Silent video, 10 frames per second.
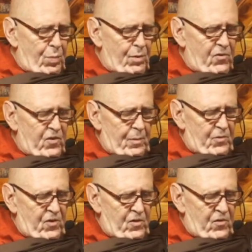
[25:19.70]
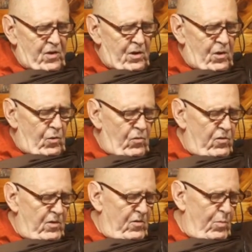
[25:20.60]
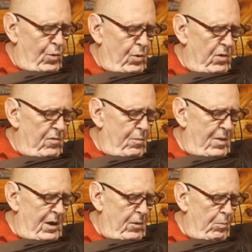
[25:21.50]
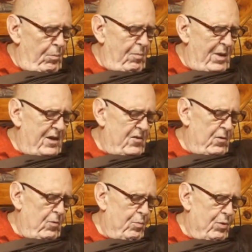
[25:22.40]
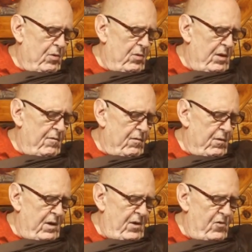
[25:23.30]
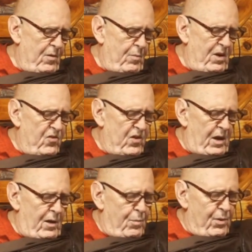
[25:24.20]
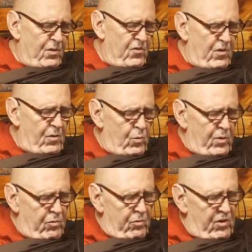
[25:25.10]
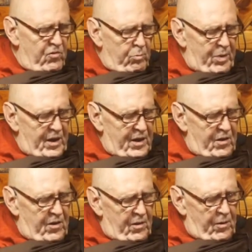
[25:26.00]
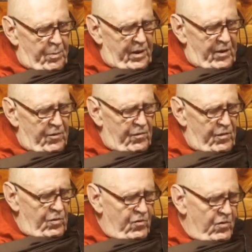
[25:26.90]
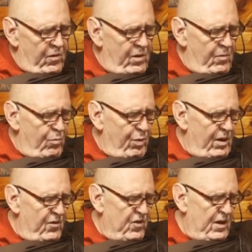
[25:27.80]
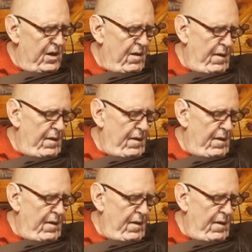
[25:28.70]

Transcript: perceptions and notions born of mental, mental proliferation beset a person with respect to the past, future, and present